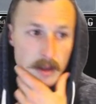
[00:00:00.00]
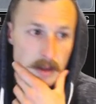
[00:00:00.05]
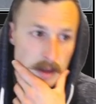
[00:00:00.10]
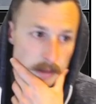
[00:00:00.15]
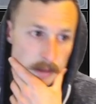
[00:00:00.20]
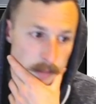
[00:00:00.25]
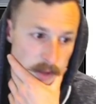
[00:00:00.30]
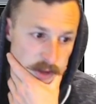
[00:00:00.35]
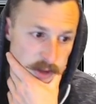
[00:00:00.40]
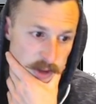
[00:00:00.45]

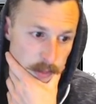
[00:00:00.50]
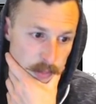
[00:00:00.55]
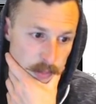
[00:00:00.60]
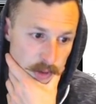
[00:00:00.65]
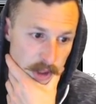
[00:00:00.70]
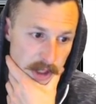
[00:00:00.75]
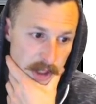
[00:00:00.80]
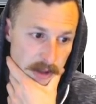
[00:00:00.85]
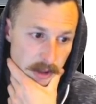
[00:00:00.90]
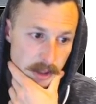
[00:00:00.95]
I'm also pretty
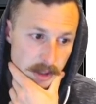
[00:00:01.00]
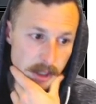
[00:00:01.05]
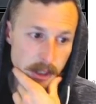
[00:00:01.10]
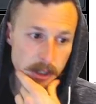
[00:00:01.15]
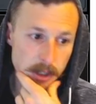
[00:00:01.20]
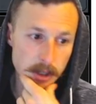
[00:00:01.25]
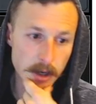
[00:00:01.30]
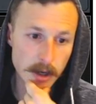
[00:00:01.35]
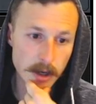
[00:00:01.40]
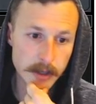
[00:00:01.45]
close to just
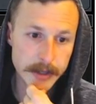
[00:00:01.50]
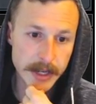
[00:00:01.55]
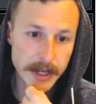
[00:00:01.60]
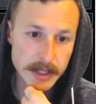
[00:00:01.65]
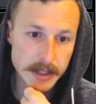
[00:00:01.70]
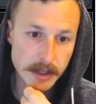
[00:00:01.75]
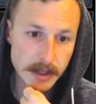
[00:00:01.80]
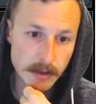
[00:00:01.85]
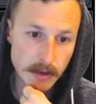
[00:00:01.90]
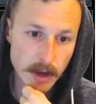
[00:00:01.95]
hard
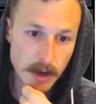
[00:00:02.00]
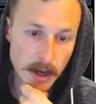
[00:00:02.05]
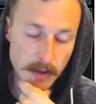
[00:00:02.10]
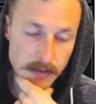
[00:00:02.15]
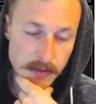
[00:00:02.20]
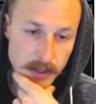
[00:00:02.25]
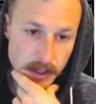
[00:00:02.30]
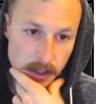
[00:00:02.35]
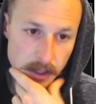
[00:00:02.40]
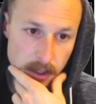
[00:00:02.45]
casting Groffs
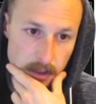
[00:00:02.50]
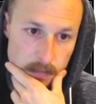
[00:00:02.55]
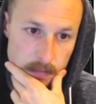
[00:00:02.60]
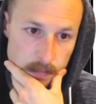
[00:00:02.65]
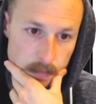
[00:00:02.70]
here.